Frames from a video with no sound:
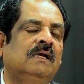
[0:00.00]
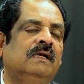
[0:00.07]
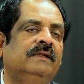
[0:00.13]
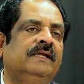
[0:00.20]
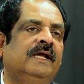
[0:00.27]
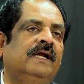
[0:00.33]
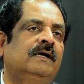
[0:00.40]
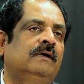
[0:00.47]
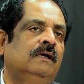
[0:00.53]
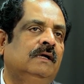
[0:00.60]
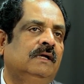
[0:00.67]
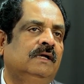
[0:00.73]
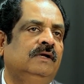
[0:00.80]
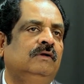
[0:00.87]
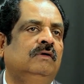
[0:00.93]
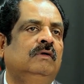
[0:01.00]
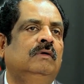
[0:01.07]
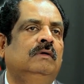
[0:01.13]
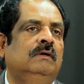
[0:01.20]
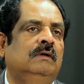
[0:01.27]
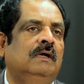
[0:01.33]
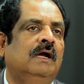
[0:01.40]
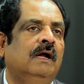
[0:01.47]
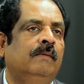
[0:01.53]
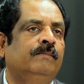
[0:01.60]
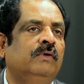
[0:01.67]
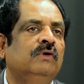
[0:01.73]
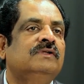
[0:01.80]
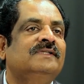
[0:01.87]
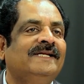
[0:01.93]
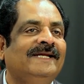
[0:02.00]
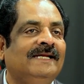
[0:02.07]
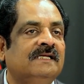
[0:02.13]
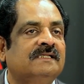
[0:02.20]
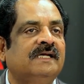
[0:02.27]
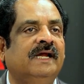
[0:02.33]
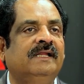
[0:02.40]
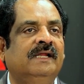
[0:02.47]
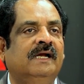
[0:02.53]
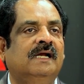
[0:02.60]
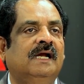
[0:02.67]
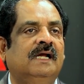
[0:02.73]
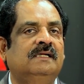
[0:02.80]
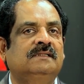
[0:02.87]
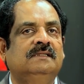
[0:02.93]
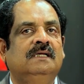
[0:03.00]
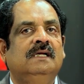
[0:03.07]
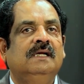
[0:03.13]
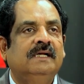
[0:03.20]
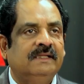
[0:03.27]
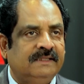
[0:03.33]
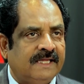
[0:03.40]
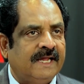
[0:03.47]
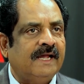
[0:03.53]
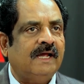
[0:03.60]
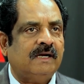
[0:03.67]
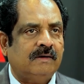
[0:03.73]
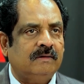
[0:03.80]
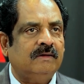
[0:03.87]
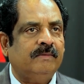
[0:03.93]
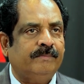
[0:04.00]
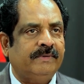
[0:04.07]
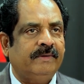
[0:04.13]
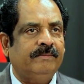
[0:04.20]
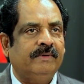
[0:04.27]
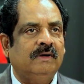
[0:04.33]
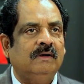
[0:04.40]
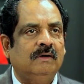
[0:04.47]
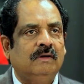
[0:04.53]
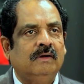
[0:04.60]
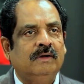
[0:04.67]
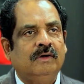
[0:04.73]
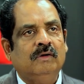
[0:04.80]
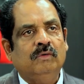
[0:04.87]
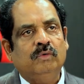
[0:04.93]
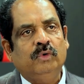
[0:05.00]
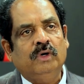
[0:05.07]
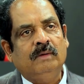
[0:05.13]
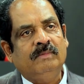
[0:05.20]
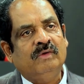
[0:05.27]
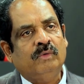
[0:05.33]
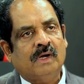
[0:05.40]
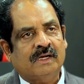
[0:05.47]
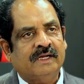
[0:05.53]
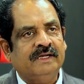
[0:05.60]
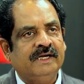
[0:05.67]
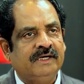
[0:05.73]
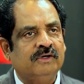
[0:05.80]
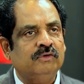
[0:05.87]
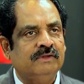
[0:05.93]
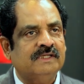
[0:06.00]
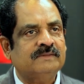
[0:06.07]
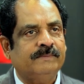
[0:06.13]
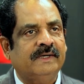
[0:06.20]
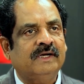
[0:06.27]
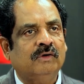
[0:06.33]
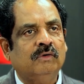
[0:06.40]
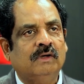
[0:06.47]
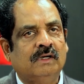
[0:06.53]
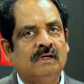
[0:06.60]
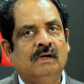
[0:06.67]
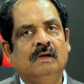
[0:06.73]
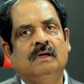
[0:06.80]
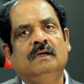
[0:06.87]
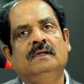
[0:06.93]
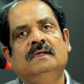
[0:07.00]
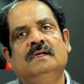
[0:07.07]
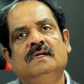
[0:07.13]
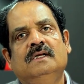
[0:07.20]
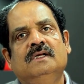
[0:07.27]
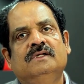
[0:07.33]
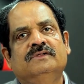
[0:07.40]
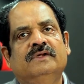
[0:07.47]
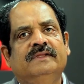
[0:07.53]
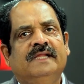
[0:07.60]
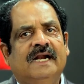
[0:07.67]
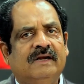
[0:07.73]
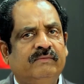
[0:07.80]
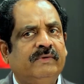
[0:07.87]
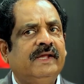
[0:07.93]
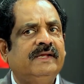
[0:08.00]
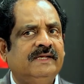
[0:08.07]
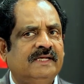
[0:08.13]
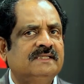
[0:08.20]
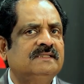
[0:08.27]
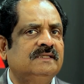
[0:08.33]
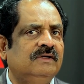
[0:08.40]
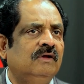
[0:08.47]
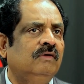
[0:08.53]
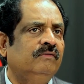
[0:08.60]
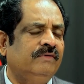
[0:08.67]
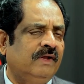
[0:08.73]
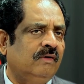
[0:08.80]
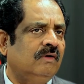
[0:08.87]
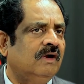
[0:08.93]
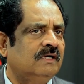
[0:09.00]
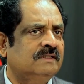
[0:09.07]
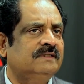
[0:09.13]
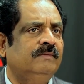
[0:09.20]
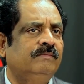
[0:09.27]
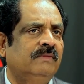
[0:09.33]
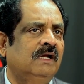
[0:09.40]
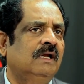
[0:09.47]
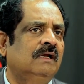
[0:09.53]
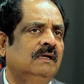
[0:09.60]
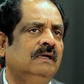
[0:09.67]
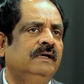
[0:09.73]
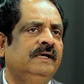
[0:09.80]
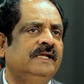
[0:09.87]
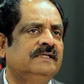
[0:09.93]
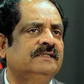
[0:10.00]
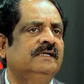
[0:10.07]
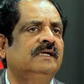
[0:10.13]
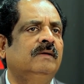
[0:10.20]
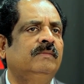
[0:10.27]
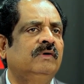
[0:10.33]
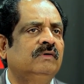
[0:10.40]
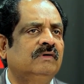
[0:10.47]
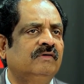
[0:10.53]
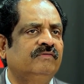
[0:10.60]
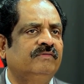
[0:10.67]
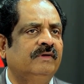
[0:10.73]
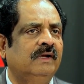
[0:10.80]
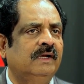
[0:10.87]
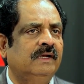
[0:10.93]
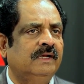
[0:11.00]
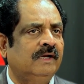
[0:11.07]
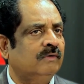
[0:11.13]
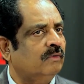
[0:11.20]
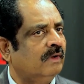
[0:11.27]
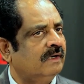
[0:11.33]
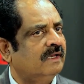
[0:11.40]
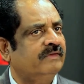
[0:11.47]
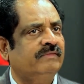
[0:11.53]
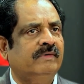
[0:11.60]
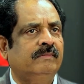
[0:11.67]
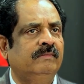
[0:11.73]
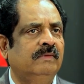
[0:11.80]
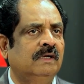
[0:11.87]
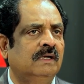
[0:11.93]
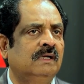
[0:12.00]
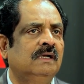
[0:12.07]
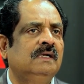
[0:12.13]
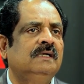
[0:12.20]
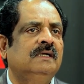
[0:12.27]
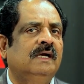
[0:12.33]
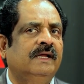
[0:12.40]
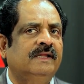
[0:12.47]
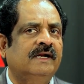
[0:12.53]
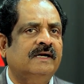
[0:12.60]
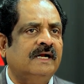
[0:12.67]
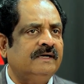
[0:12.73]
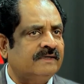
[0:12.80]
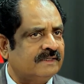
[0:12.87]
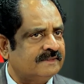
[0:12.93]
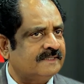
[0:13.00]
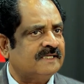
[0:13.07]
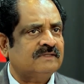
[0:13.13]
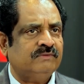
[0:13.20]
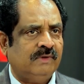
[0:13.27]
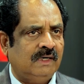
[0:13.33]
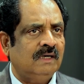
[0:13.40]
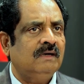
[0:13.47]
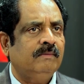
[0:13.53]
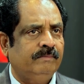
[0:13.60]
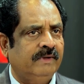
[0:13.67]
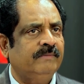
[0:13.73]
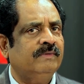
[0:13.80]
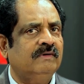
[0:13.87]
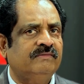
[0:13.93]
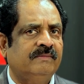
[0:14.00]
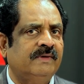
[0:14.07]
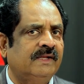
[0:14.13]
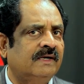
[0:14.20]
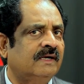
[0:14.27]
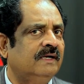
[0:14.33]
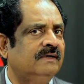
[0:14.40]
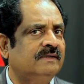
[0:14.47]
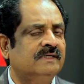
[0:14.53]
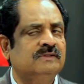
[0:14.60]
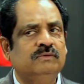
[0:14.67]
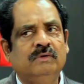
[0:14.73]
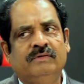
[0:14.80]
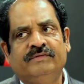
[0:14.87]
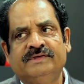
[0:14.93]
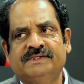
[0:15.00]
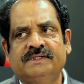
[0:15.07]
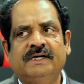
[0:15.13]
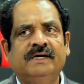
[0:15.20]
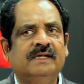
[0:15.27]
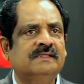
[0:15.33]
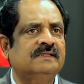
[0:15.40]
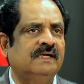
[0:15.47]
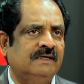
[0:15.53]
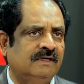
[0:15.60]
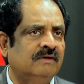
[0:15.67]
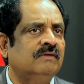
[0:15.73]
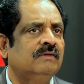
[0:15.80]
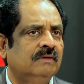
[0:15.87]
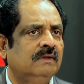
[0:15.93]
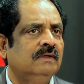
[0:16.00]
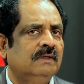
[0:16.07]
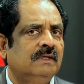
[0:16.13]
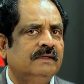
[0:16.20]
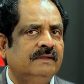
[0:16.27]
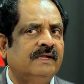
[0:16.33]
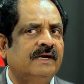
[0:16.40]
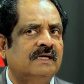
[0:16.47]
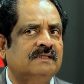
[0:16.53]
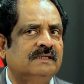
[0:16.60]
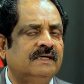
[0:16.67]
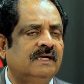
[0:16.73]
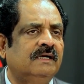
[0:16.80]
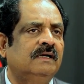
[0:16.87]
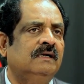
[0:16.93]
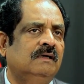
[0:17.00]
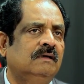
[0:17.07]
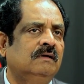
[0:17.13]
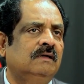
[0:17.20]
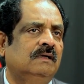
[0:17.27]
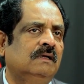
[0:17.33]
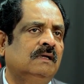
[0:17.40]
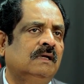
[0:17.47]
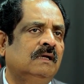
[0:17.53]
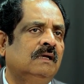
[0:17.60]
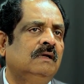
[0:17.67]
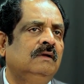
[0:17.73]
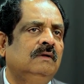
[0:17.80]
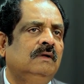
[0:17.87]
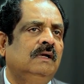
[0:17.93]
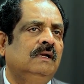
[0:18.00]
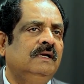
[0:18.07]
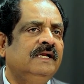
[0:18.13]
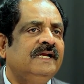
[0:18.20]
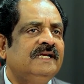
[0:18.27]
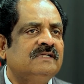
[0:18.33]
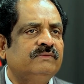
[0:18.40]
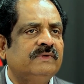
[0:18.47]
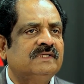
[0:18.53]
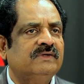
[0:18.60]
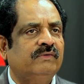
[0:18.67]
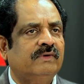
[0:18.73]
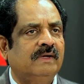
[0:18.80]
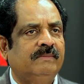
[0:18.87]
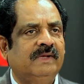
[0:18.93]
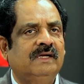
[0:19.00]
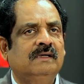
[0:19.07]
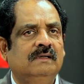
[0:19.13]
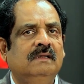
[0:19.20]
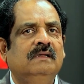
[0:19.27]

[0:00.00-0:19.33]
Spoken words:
their upholstery inside the cars, they are the people who will be walking into this particular hall. So that way, yes, we have got some decent amount of inquiries from other countries as well. People from other countries who have visited us, and there are certain leads which have come in.